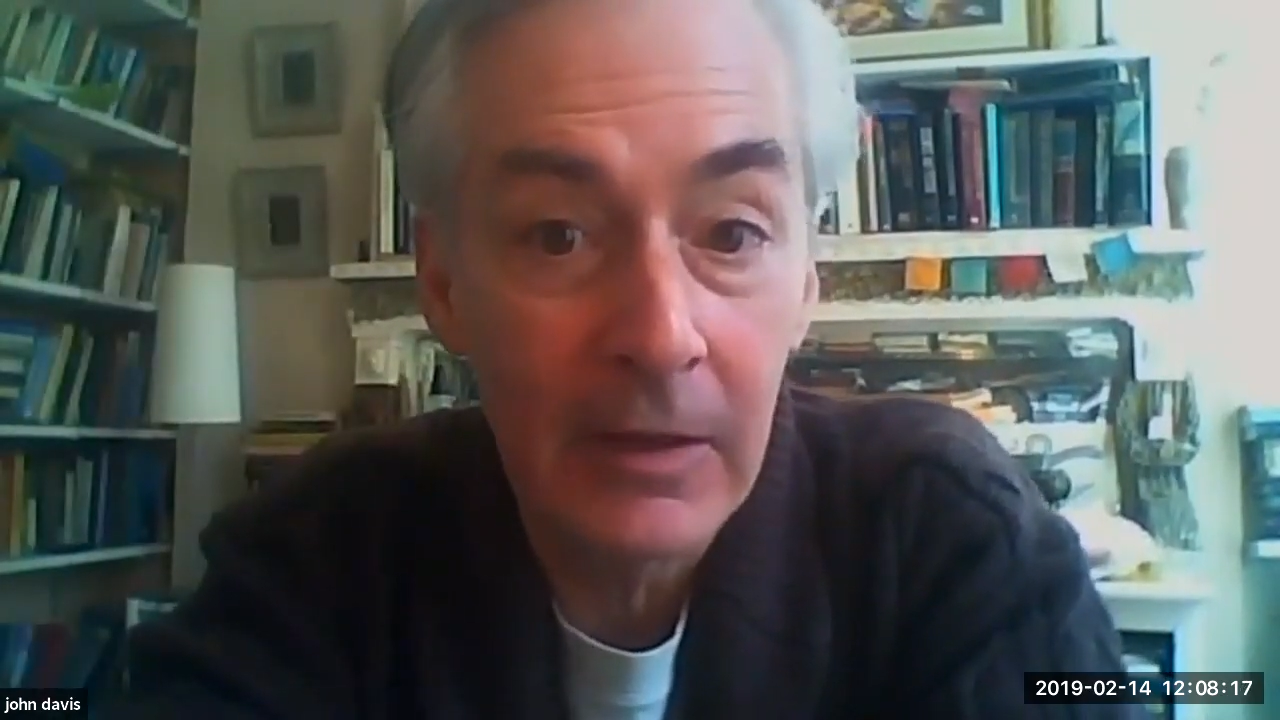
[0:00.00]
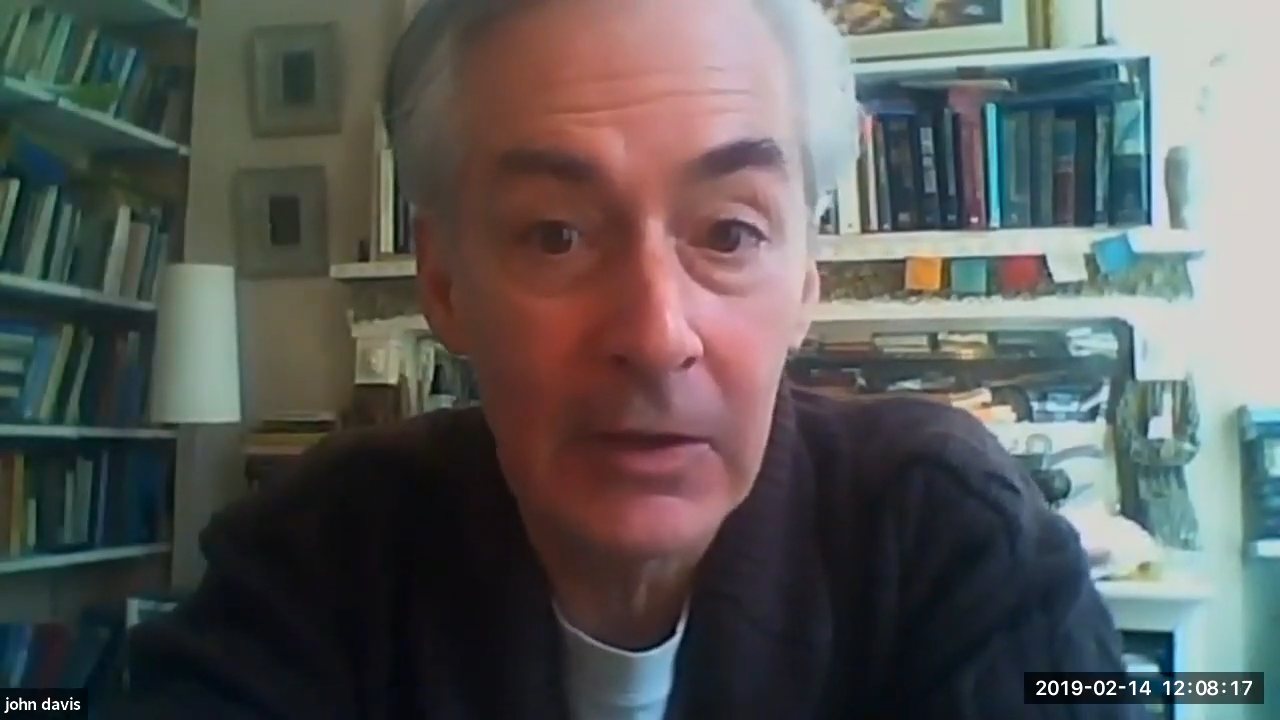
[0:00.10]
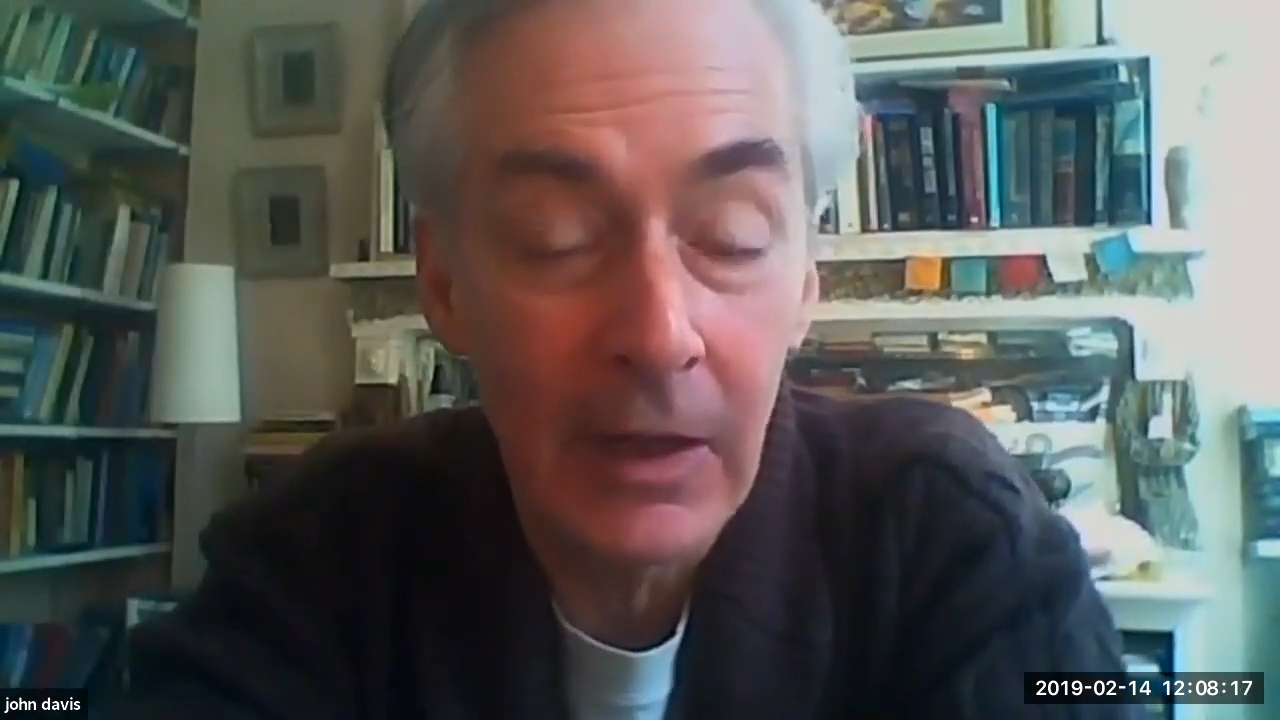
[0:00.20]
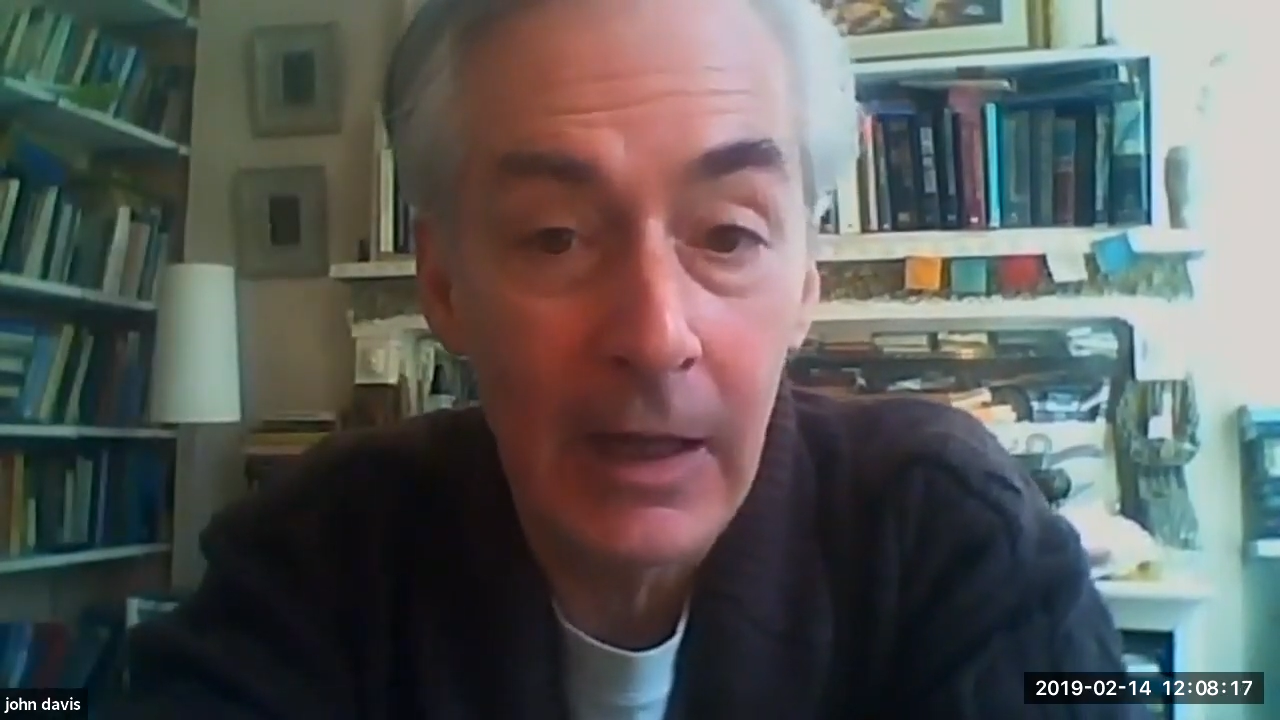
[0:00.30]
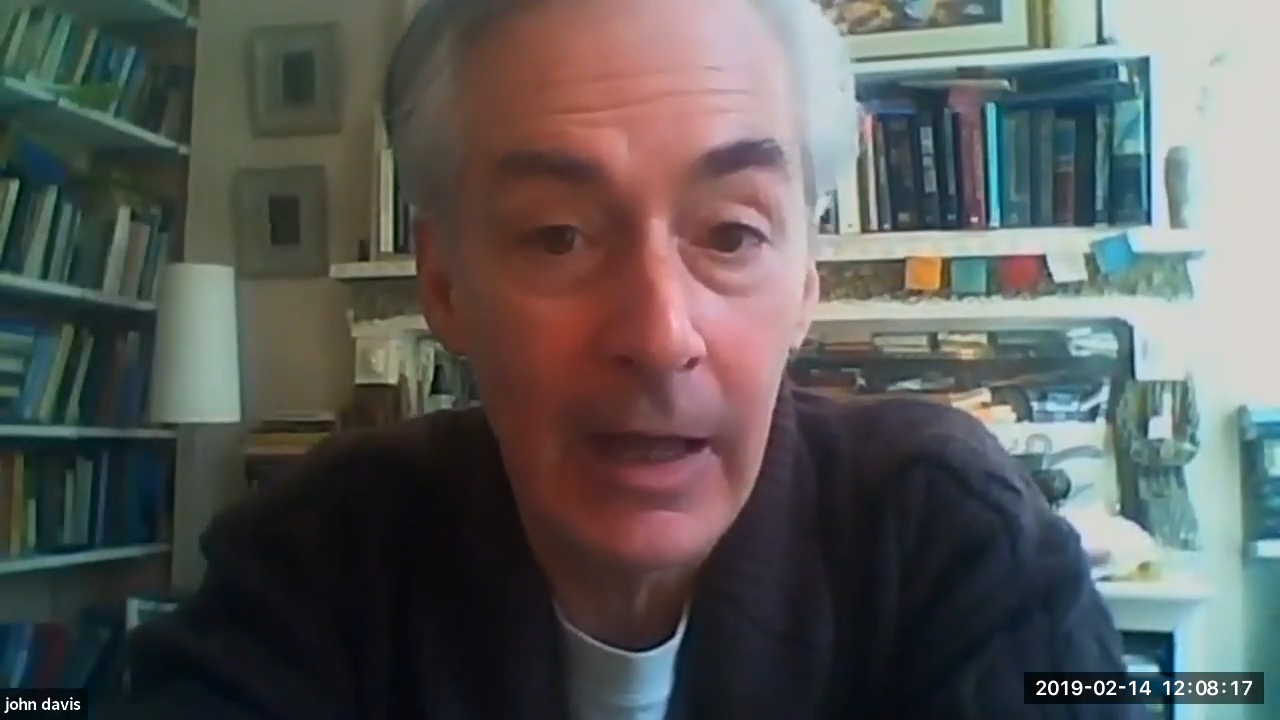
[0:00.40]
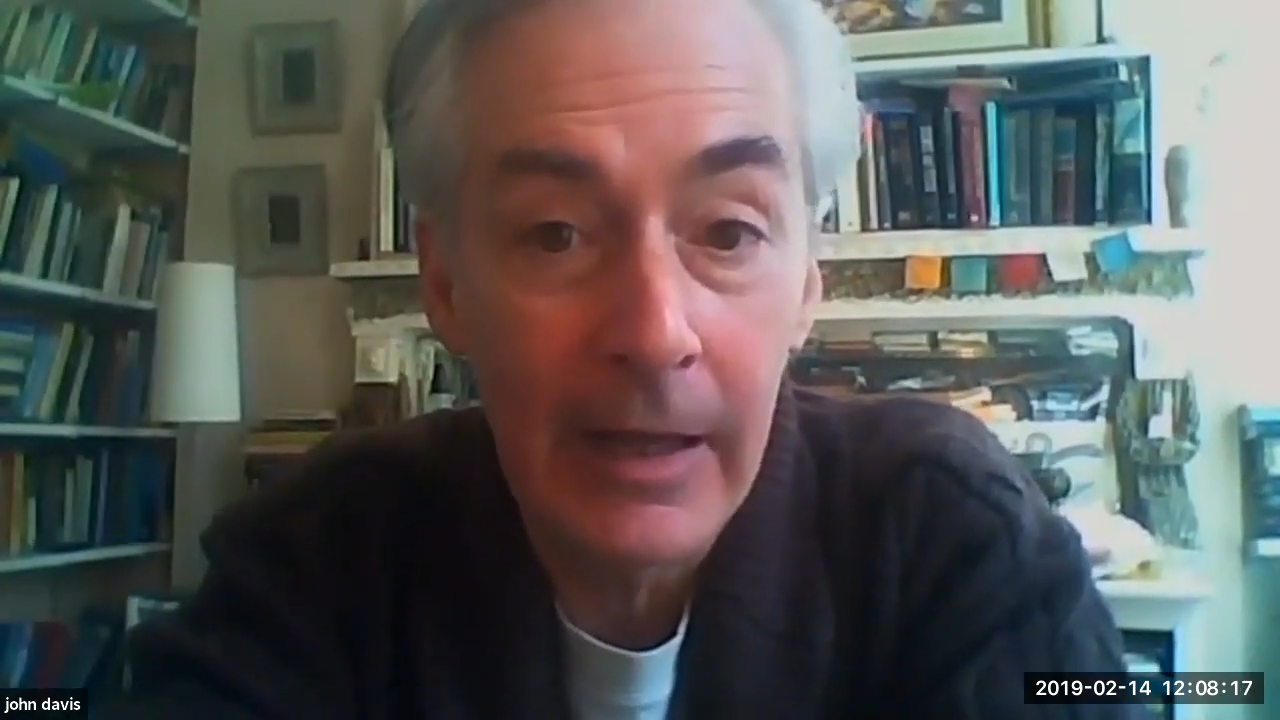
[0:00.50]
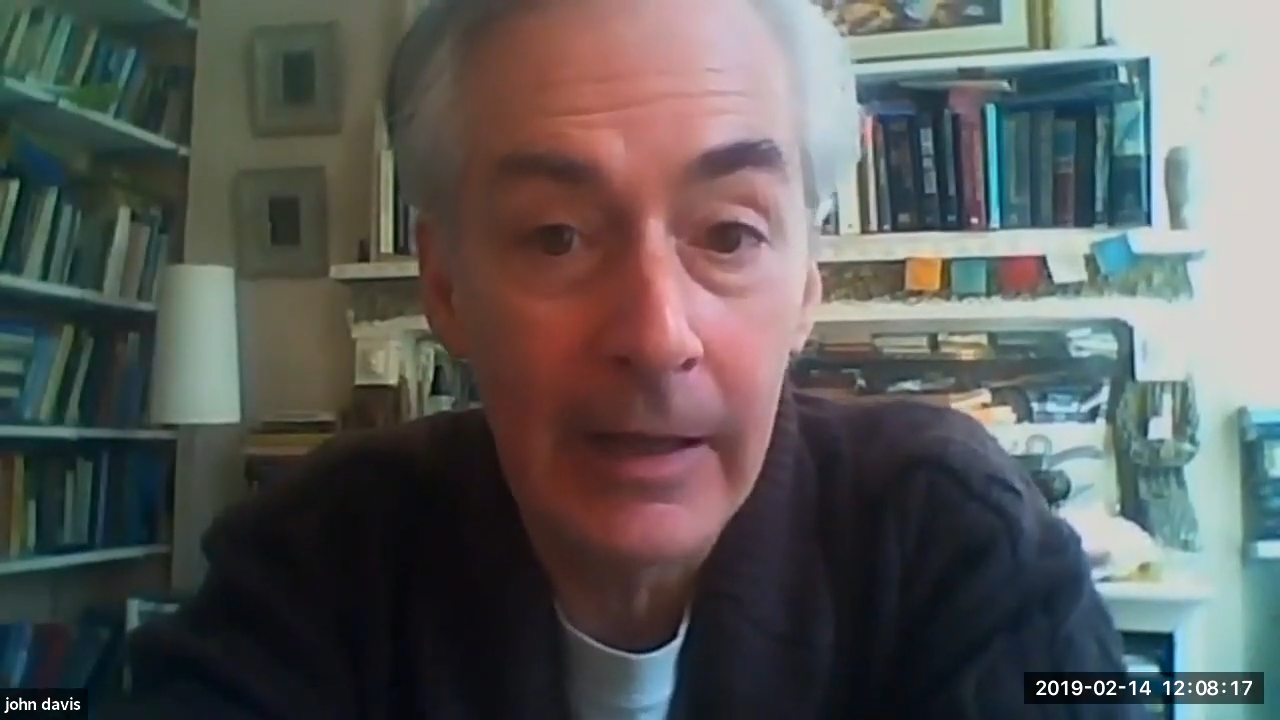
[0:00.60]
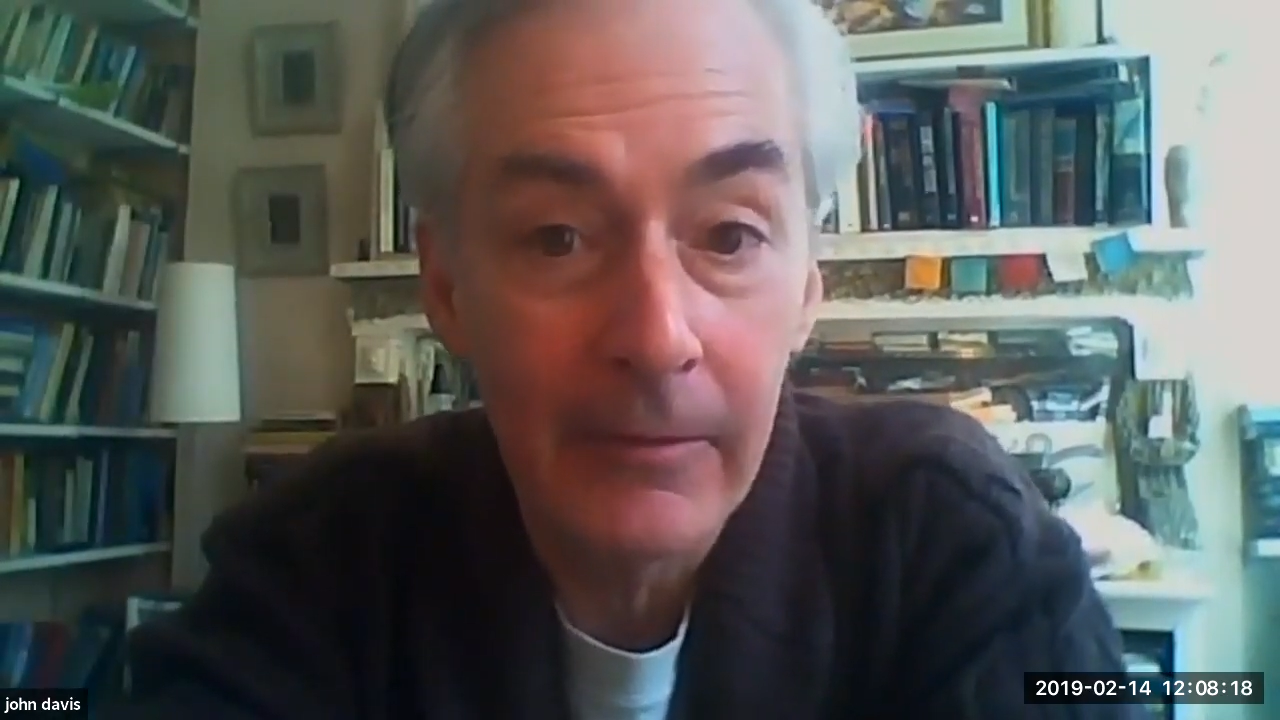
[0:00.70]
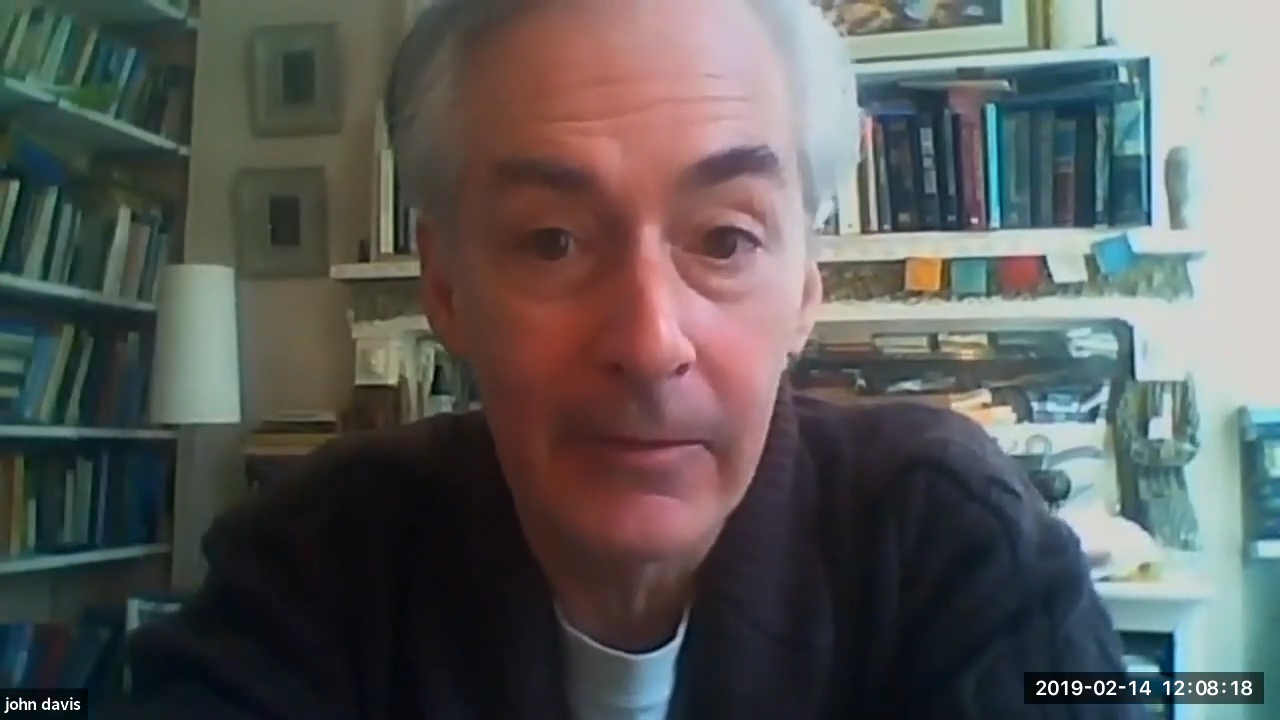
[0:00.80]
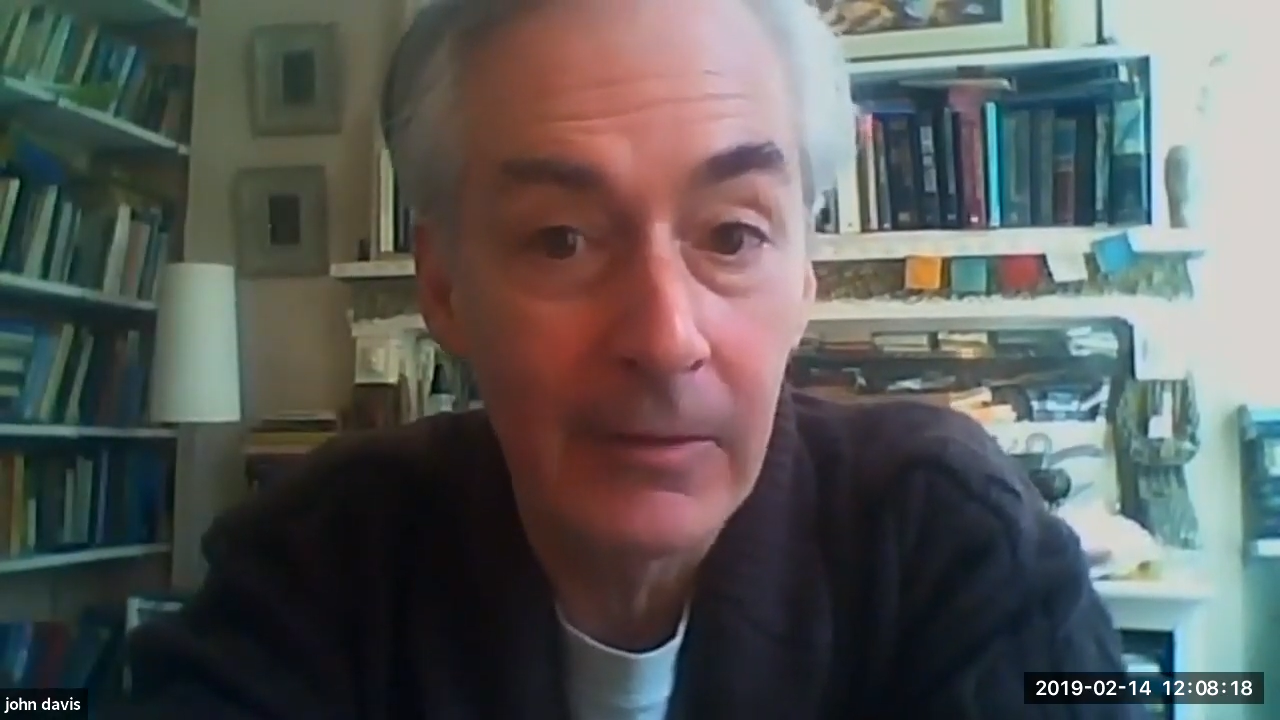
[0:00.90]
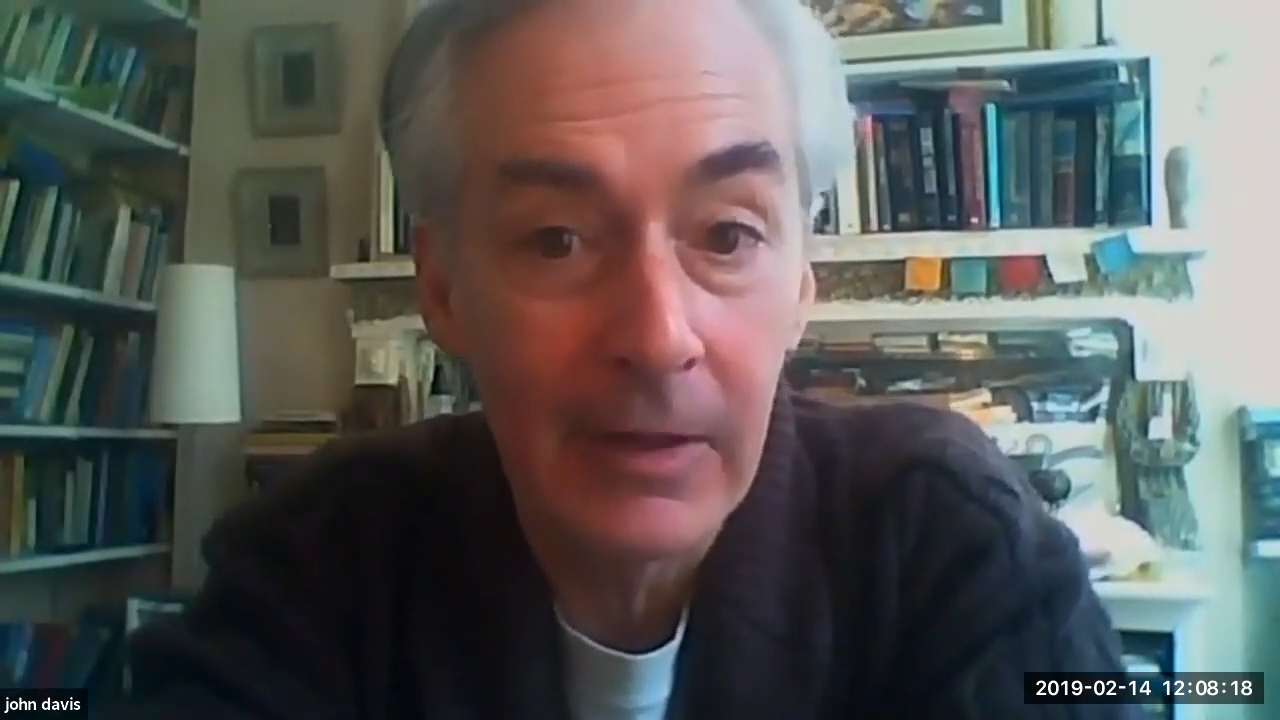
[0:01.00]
that's alive.